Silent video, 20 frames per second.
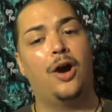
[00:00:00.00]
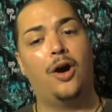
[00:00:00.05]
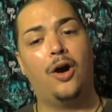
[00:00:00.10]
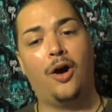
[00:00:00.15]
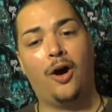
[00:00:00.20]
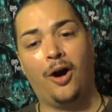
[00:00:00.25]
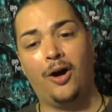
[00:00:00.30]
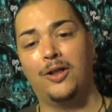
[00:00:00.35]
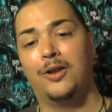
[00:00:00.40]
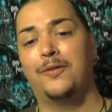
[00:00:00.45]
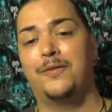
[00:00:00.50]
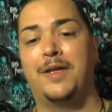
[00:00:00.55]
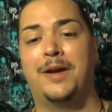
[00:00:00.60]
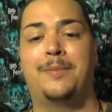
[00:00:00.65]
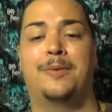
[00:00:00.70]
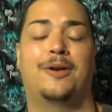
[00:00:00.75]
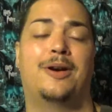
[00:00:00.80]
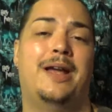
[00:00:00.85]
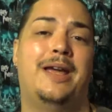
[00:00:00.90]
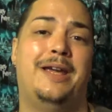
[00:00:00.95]
All of them
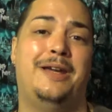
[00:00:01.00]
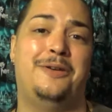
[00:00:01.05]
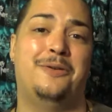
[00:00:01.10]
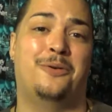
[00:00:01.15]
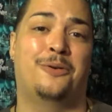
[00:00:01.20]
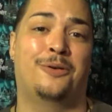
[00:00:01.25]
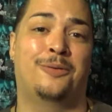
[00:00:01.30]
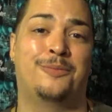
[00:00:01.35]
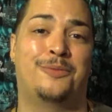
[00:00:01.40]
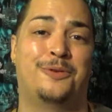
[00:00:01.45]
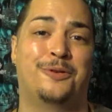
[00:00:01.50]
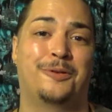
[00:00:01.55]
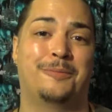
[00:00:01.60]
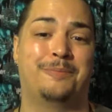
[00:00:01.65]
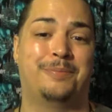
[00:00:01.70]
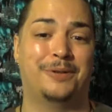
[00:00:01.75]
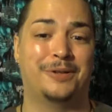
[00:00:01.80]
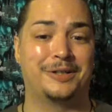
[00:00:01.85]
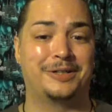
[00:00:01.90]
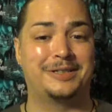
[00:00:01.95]
are 8 or more
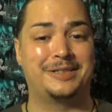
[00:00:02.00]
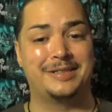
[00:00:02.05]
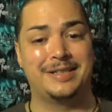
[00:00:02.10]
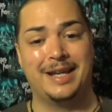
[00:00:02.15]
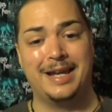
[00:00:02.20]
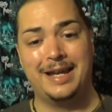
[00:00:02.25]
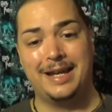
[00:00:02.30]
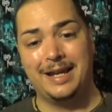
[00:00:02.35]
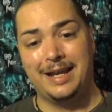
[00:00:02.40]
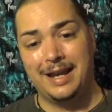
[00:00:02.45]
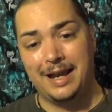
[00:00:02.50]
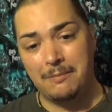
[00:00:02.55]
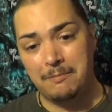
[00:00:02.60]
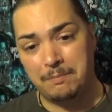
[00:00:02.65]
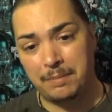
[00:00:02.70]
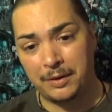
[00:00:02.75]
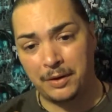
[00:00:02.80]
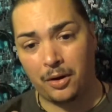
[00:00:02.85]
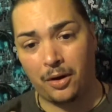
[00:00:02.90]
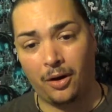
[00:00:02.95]
books,
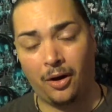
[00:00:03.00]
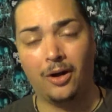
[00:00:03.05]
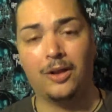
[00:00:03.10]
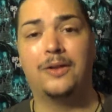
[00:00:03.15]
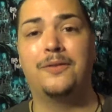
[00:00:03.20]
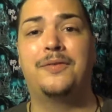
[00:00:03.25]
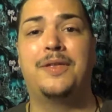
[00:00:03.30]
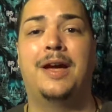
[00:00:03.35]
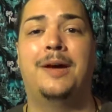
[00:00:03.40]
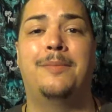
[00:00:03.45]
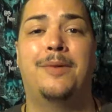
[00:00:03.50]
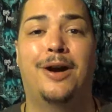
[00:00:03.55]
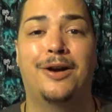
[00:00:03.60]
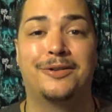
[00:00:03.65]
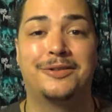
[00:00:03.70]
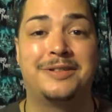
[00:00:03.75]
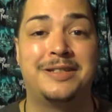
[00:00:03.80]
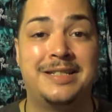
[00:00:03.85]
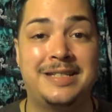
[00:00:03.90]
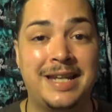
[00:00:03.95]
but all of them are
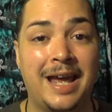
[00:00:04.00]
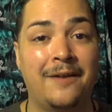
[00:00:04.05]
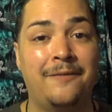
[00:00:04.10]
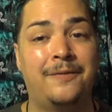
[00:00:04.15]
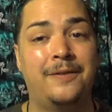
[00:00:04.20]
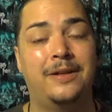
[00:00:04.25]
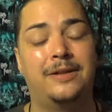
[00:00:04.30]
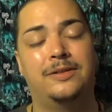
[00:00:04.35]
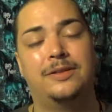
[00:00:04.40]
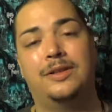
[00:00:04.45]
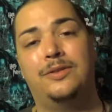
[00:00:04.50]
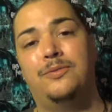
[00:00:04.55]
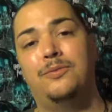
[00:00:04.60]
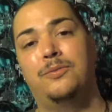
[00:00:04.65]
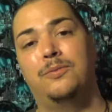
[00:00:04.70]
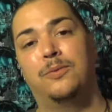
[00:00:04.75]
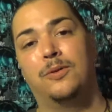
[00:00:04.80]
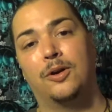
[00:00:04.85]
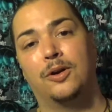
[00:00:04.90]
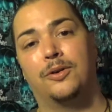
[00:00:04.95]
definitely
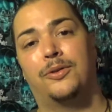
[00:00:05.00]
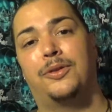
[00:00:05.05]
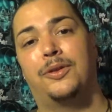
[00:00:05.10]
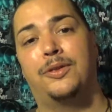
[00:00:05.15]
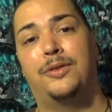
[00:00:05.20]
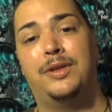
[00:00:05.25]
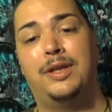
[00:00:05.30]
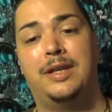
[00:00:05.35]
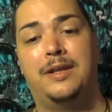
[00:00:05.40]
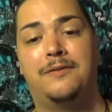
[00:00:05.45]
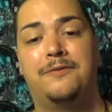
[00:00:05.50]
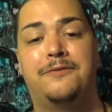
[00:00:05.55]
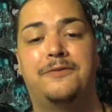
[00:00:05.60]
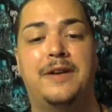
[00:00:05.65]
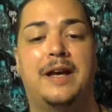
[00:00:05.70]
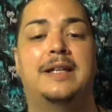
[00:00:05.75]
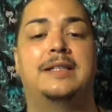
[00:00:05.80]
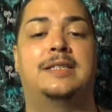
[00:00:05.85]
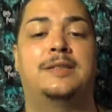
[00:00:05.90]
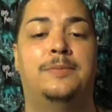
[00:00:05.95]
worth the
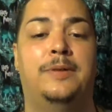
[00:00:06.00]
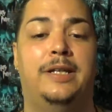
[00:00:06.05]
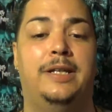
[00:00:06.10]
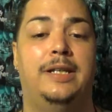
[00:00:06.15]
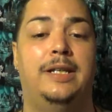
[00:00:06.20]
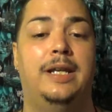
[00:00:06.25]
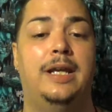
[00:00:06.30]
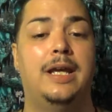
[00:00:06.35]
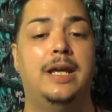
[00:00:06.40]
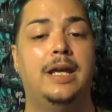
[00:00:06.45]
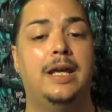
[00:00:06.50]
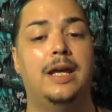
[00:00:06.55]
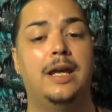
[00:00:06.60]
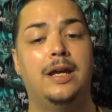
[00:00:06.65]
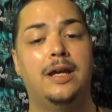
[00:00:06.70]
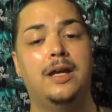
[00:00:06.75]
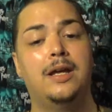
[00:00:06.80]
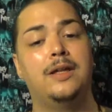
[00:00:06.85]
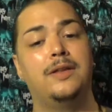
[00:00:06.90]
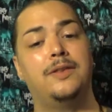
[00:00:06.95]
investment.
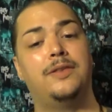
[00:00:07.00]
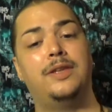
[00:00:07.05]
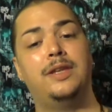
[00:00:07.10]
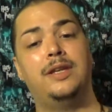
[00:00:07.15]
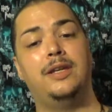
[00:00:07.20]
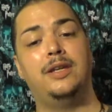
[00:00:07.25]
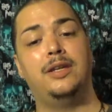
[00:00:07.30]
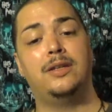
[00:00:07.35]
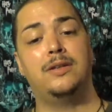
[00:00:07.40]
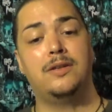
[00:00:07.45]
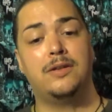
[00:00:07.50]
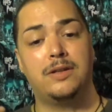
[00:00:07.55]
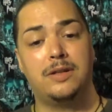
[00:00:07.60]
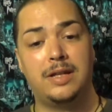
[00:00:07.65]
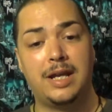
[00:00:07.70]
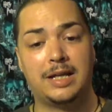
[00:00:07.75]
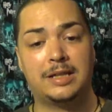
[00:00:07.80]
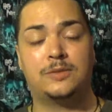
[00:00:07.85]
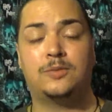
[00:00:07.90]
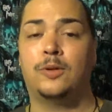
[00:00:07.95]
The
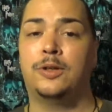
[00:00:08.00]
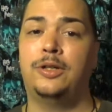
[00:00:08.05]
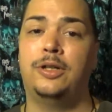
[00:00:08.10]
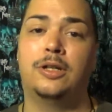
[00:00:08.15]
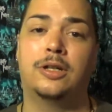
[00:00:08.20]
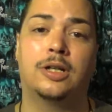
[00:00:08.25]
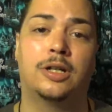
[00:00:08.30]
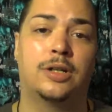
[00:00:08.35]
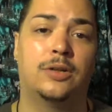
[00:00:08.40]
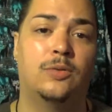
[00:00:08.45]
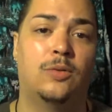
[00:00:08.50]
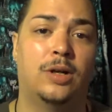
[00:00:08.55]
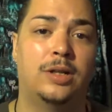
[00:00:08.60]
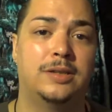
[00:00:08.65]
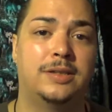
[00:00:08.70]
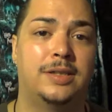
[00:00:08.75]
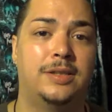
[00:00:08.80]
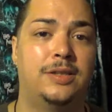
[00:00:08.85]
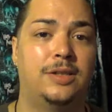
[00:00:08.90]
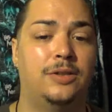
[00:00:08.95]
next one you're going to want
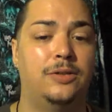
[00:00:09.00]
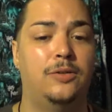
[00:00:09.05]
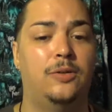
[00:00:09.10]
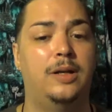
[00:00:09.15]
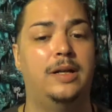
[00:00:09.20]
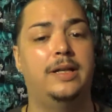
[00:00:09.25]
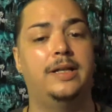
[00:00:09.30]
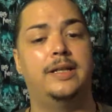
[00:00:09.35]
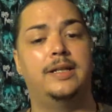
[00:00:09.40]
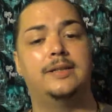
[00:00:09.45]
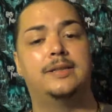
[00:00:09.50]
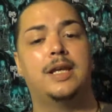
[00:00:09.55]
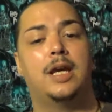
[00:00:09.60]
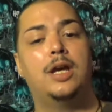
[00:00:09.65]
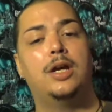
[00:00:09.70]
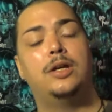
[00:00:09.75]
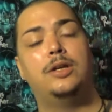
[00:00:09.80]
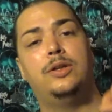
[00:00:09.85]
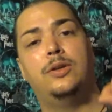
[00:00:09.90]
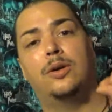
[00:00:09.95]
to do is
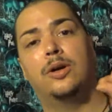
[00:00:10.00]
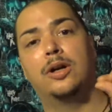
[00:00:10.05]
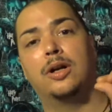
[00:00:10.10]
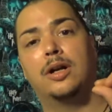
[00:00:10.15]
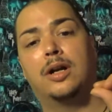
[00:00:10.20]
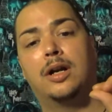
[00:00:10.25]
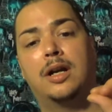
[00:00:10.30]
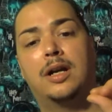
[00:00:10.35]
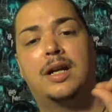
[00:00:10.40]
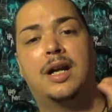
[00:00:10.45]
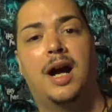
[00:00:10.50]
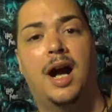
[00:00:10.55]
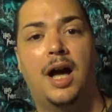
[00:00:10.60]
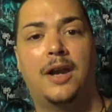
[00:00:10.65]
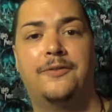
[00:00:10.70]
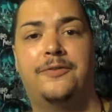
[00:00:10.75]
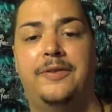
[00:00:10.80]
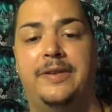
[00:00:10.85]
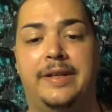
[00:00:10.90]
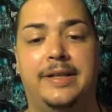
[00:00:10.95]
your
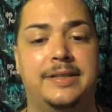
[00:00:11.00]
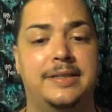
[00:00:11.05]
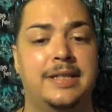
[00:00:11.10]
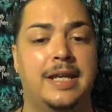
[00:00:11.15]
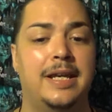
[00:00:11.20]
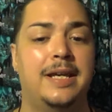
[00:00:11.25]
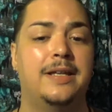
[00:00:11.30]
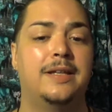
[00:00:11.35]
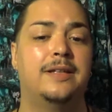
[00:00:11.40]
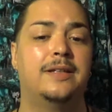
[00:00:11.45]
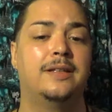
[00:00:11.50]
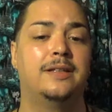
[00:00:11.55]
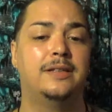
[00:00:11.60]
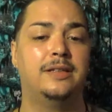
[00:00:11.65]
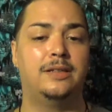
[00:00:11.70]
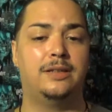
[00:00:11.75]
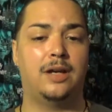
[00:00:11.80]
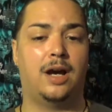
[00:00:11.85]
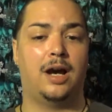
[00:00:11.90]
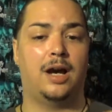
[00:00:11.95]
Confidence.
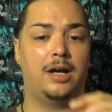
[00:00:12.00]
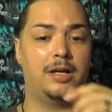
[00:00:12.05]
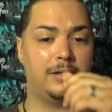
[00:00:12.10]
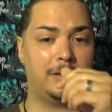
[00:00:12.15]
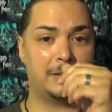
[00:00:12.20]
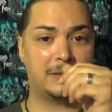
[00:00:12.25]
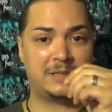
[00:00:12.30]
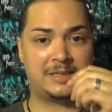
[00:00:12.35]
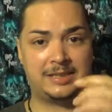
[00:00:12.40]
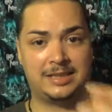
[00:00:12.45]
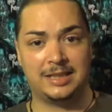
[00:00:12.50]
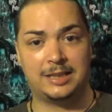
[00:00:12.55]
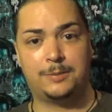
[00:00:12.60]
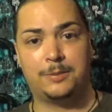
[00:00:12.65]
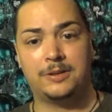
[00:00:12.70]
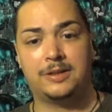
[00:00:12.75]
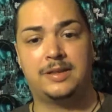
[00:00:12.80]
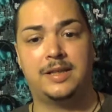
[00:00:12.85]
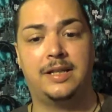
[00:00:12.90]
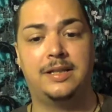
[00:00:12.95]
Your
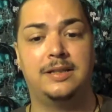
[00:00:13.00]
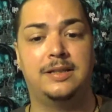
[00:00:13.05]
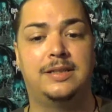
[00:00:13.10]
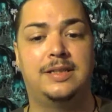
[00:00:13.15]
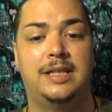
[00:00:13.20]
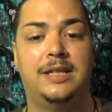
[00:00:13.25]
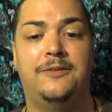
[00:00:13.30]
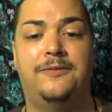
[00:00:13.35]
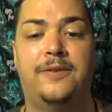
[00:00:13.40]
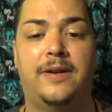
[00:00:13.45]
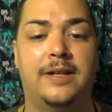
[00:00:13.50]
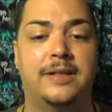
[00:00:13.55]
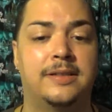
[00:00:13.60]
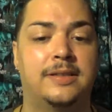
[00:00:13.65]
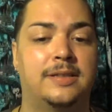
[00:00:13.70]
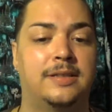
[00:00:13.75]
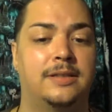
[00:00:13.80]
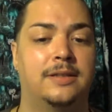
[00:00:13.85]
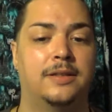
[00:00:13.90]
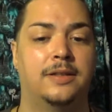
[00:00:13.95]
6%
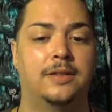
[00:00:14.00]
defense